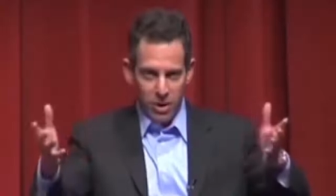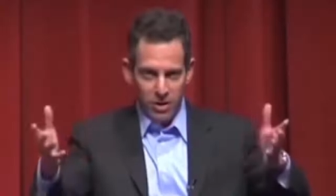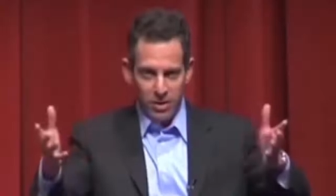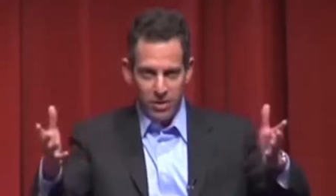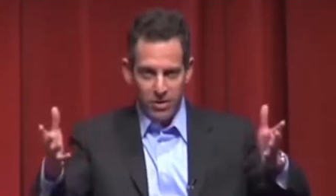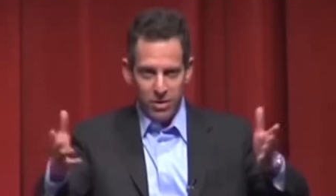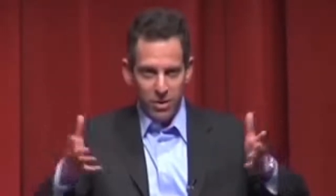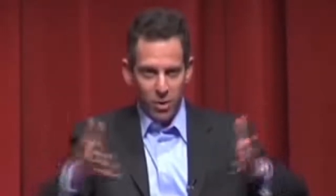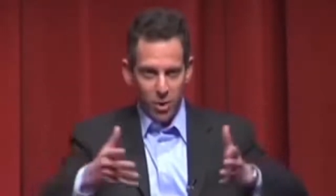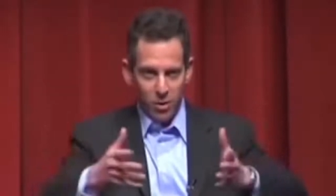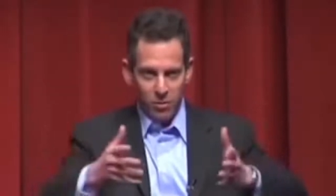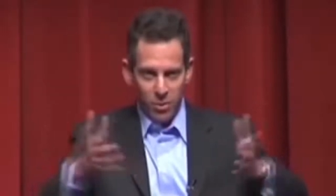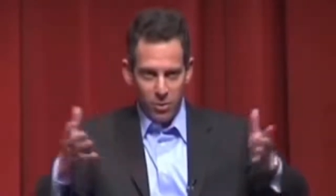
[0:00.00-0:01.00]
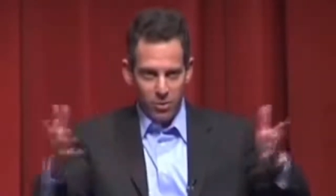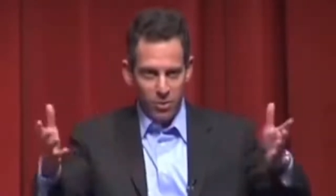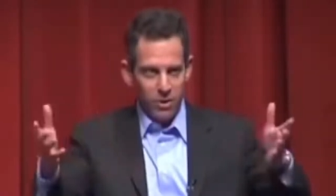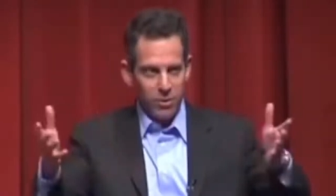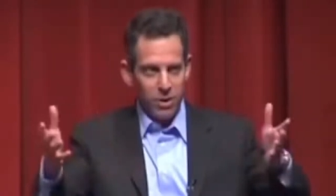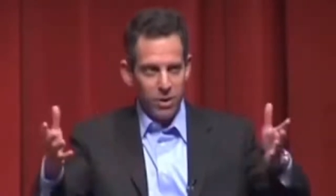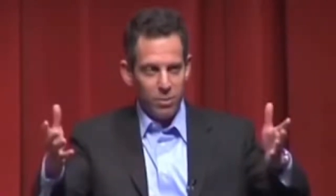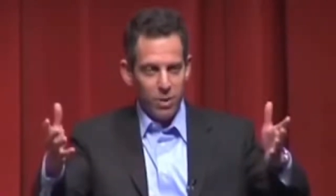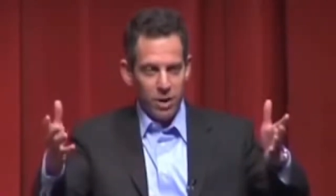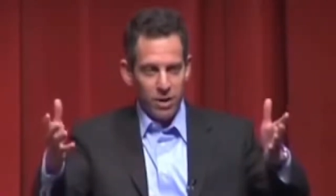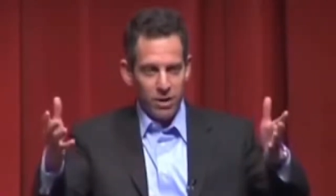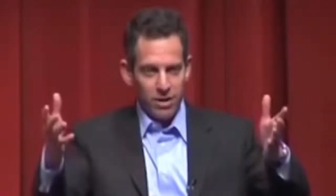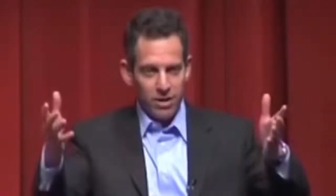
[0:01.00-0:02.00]
about this, that all of you have given up
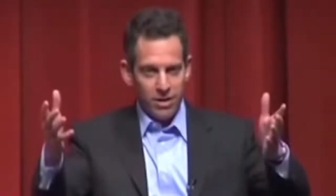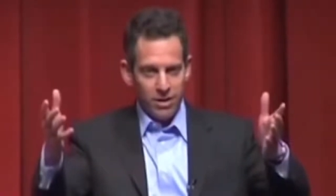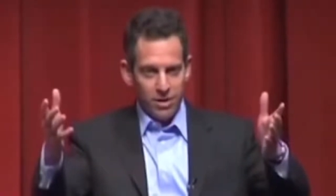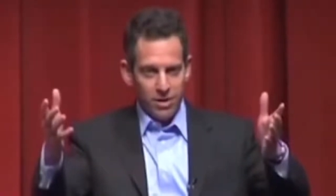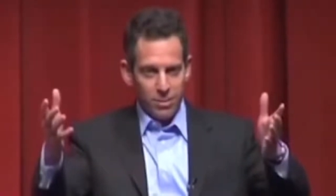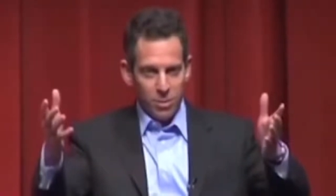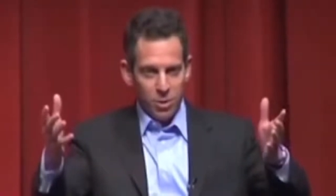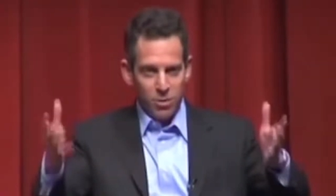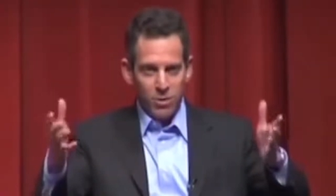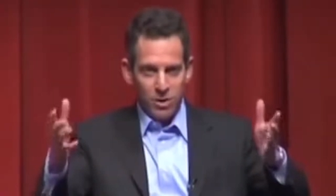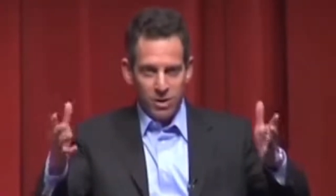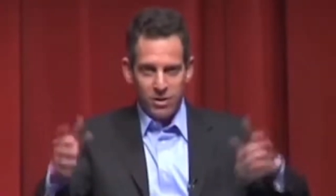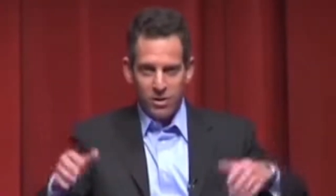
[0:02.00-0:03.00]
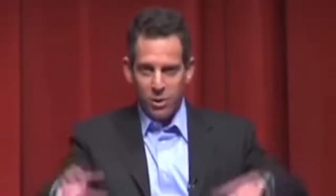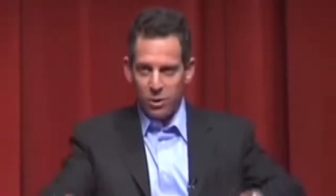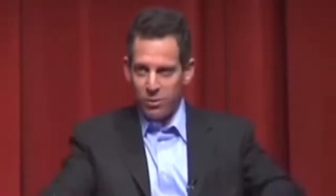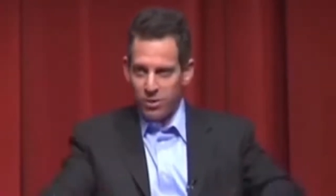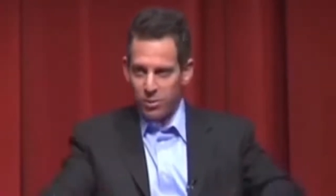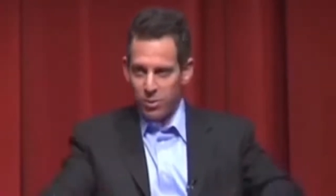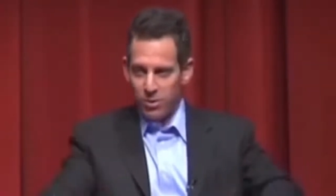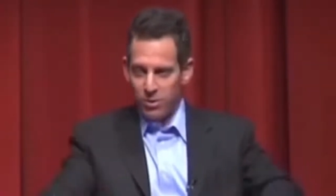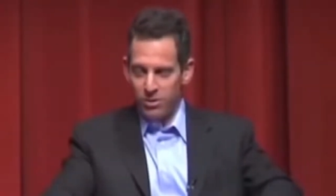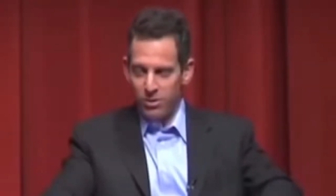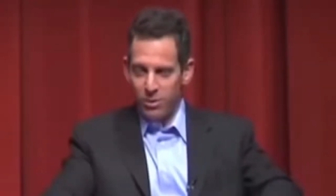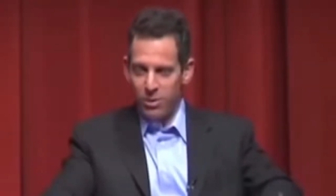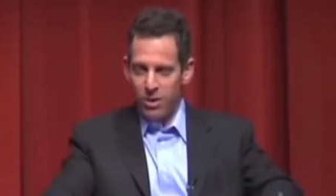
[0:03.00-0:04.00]
a perfectly
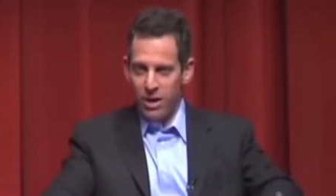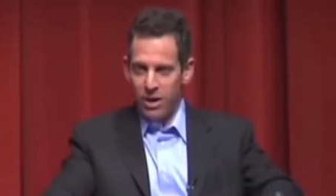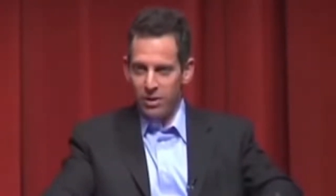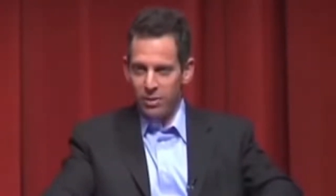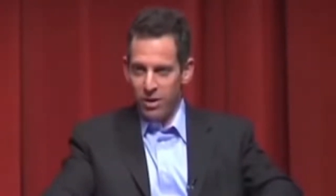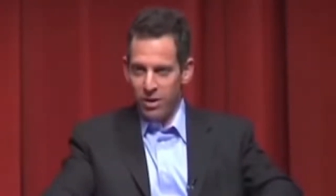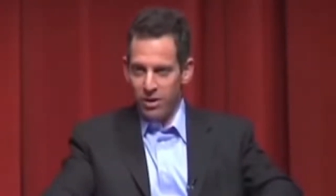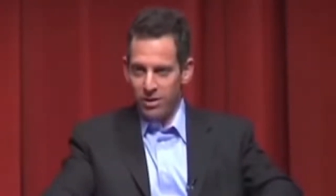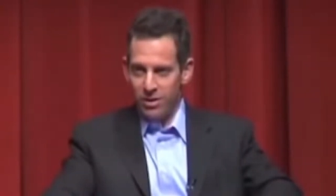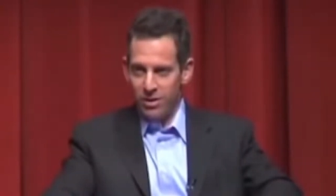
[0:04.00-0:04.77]
serviceable Tuesday evening